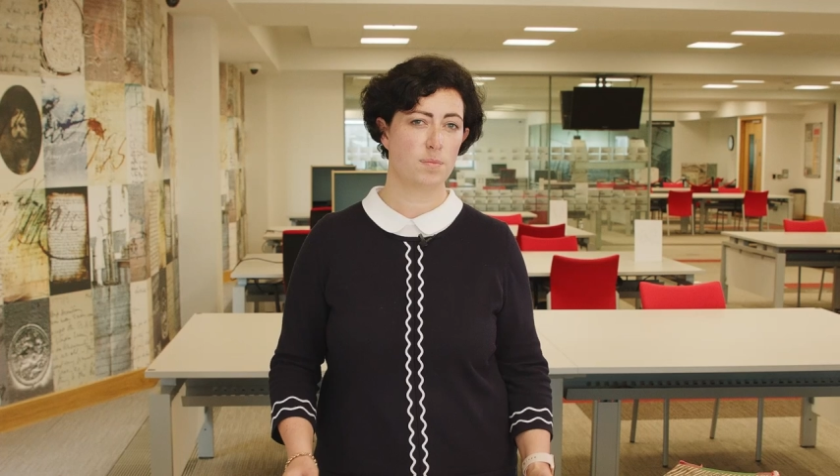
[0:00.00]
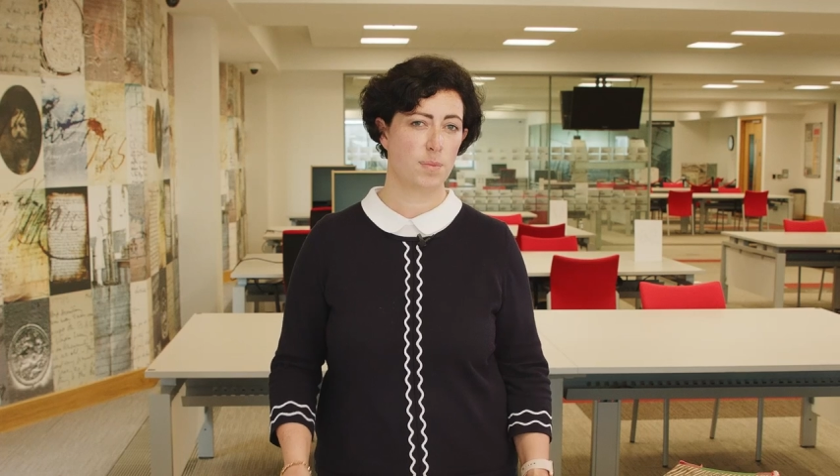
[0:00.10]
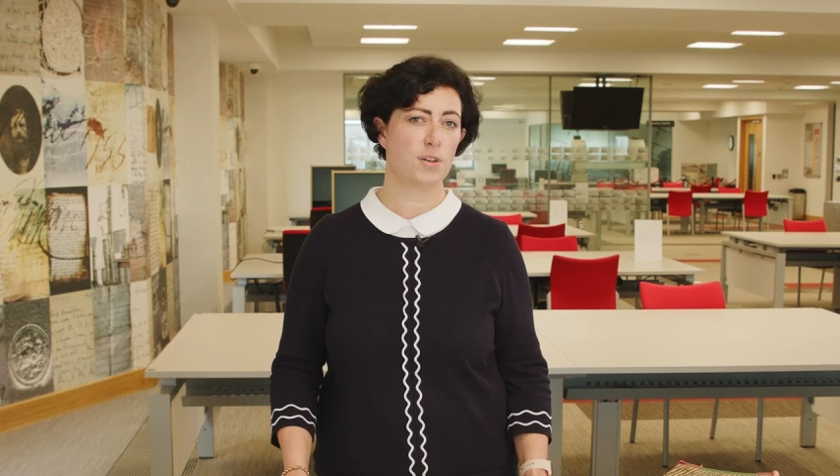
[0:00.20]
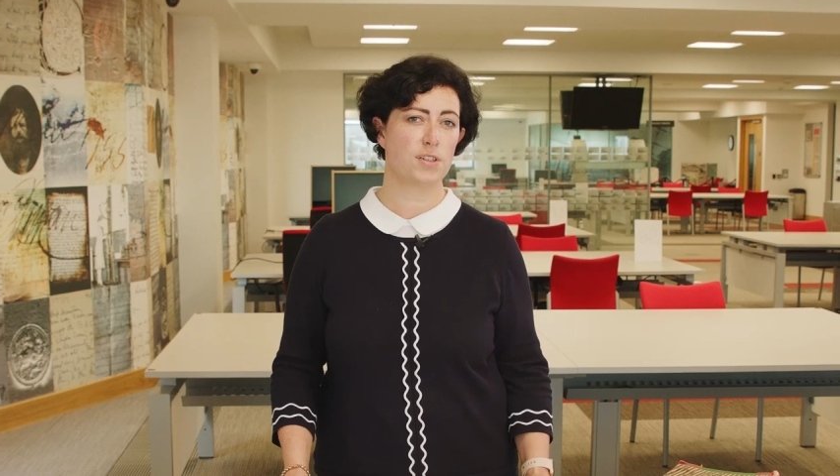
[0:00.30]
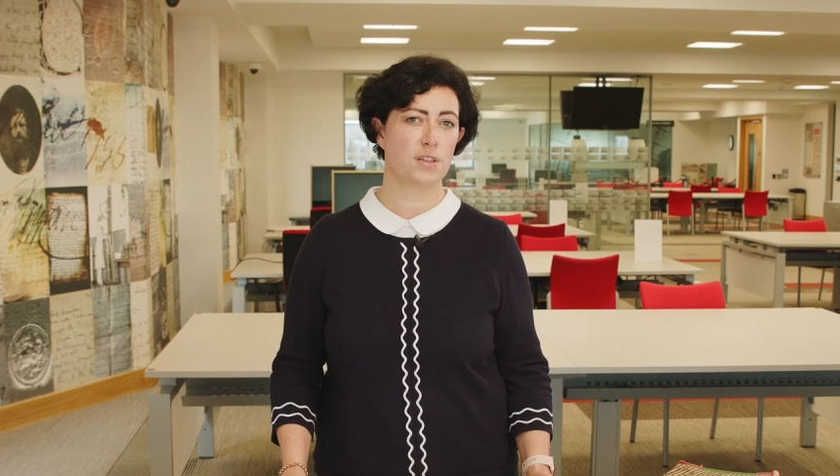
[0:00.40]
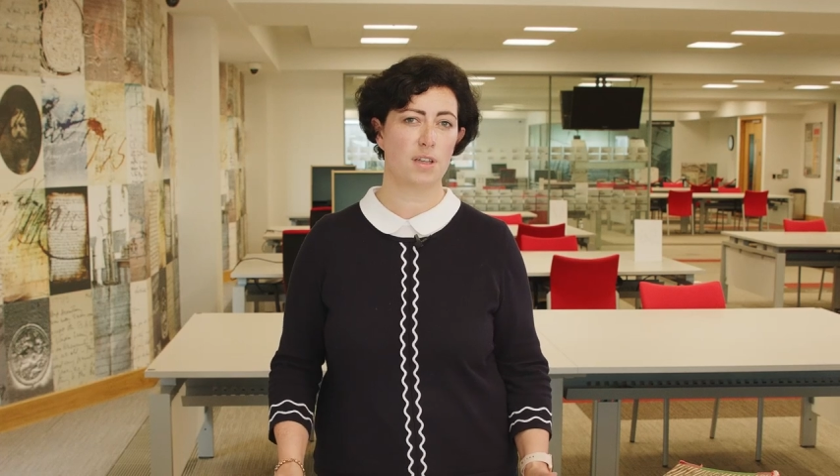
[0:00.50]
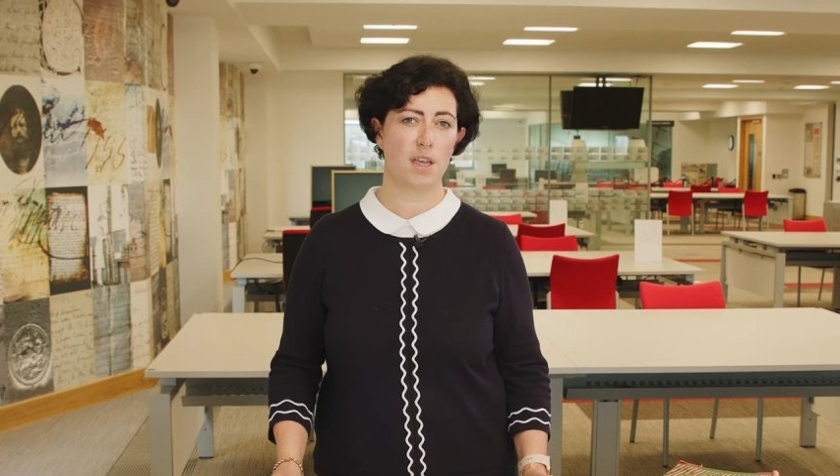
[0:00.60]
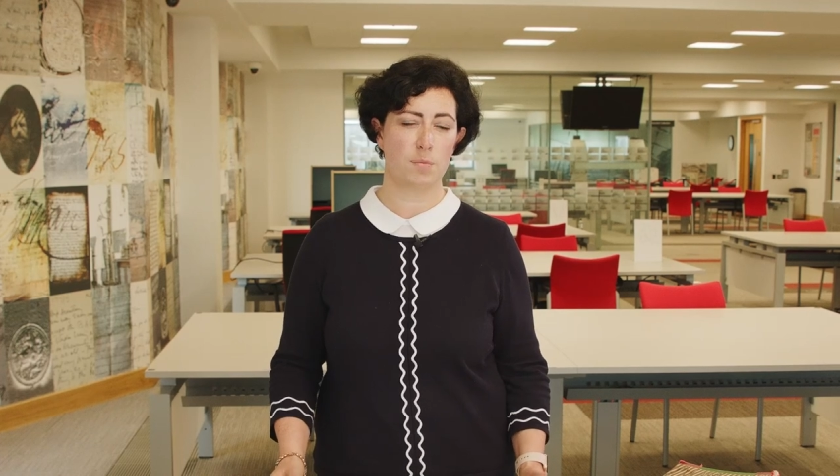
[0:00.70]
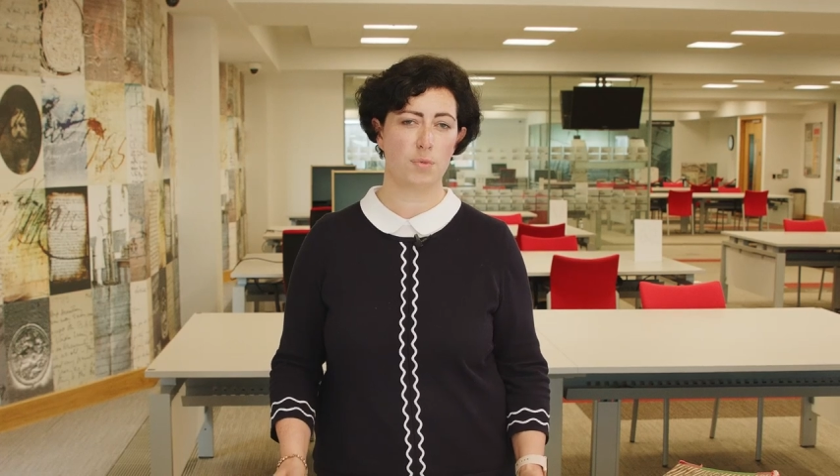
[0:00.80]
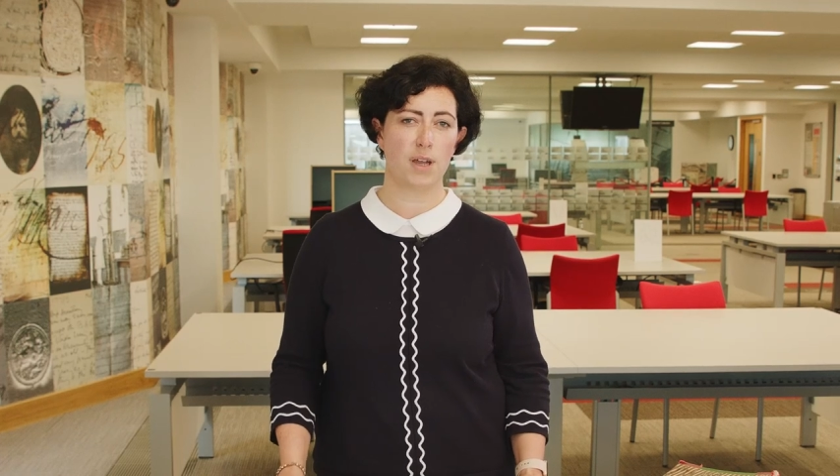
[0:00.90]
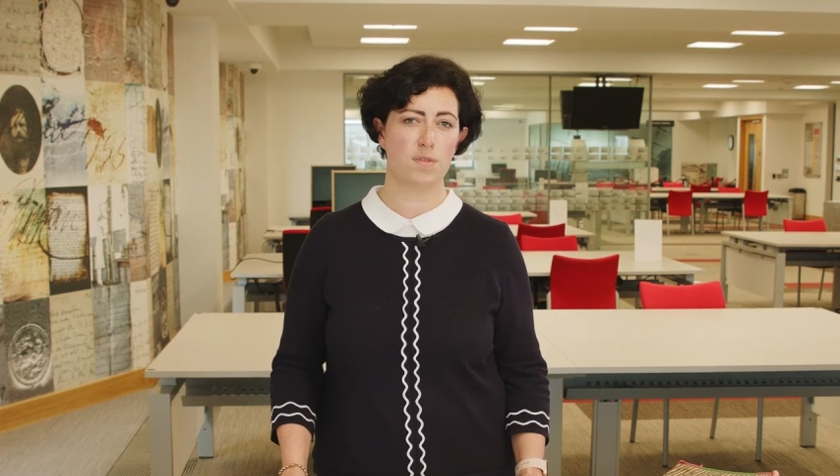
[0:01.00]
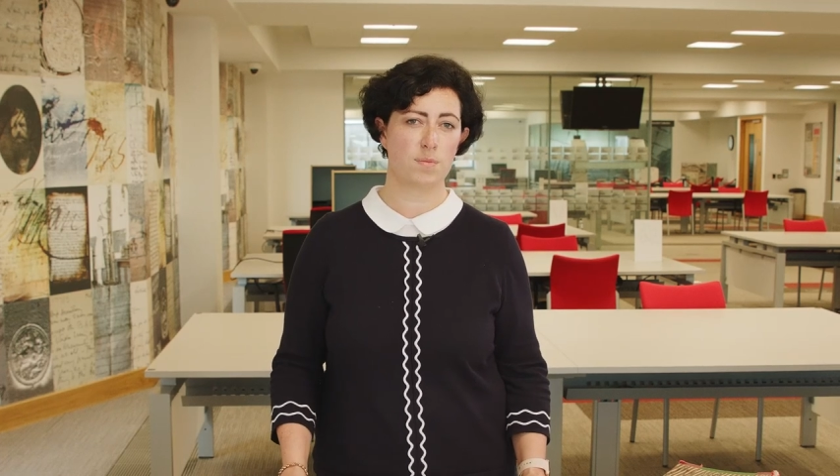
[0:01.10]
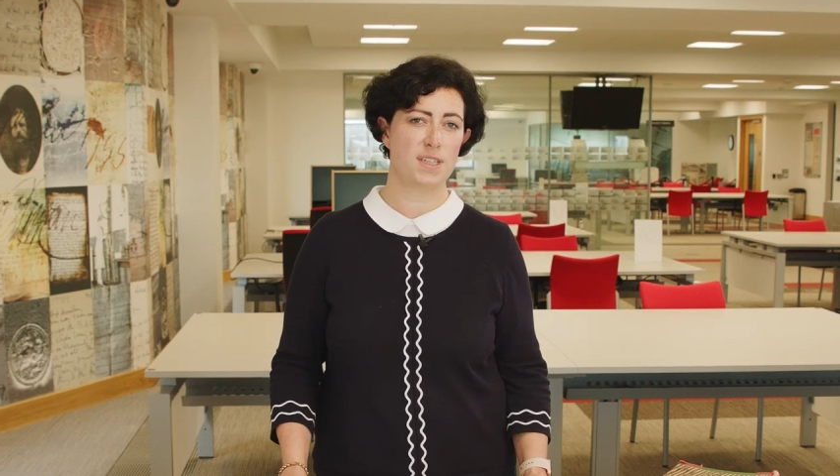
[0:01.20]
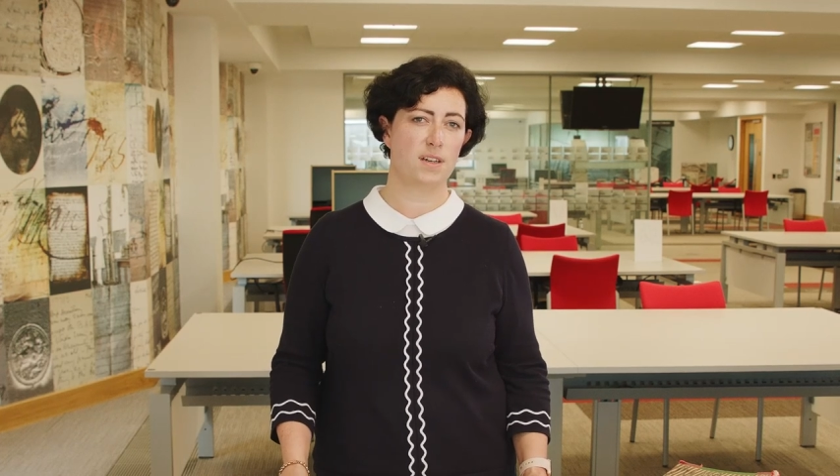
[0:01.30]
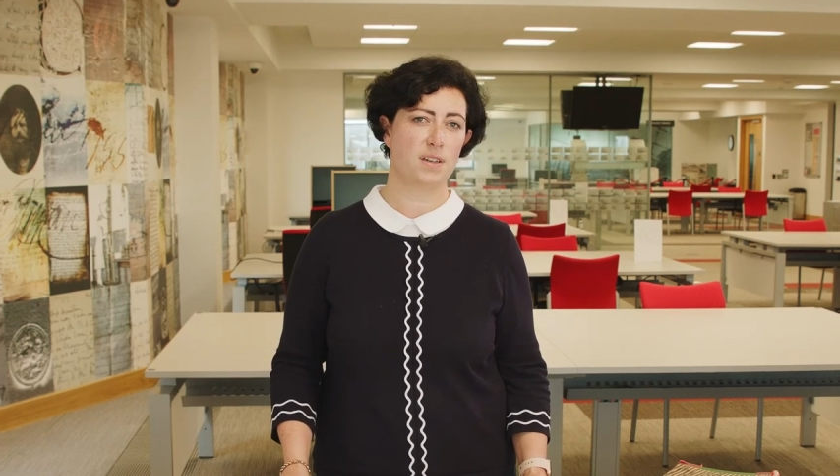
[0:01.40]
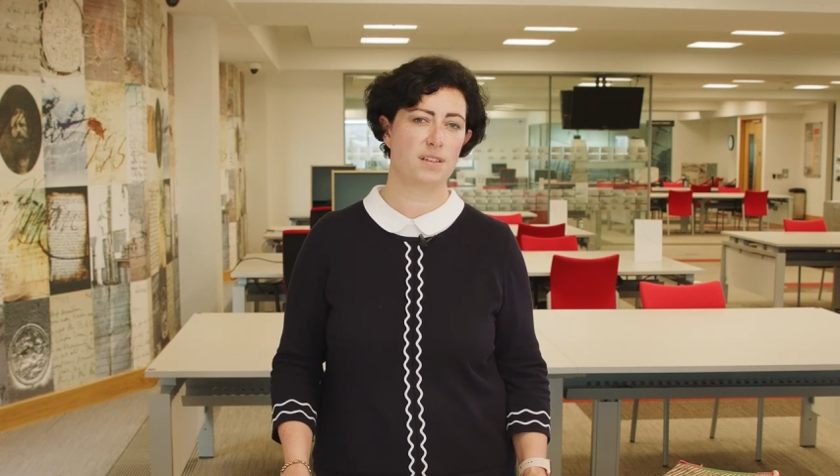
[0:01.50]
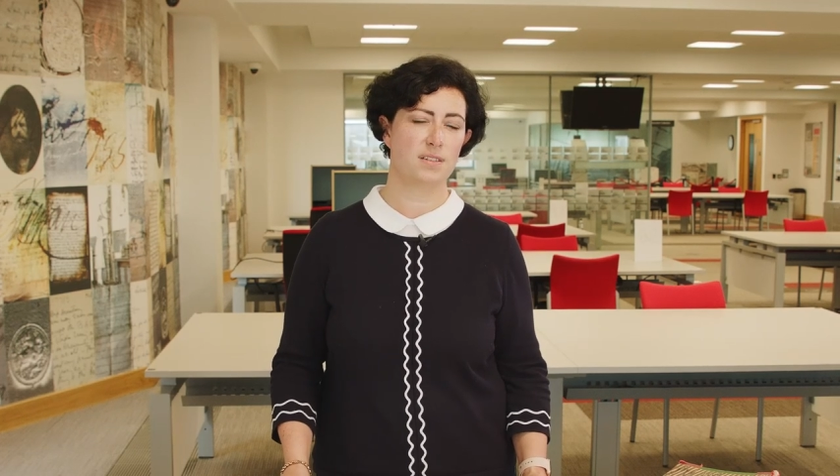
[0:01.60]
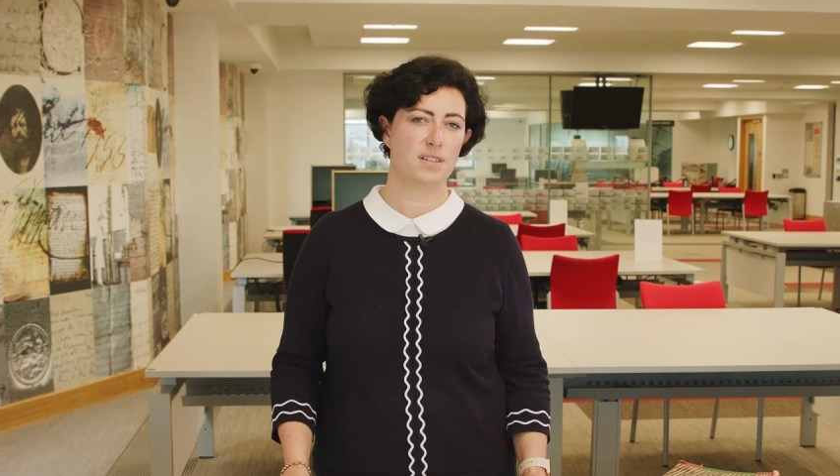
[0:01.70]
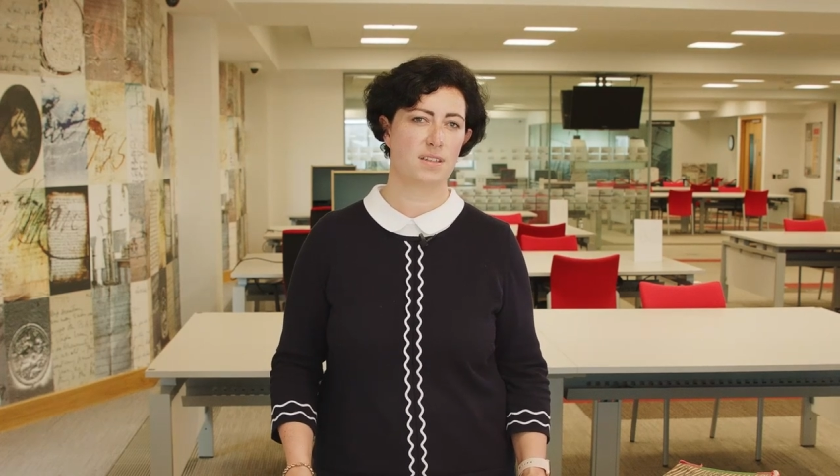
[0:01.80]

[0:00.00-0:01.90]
personal and private material.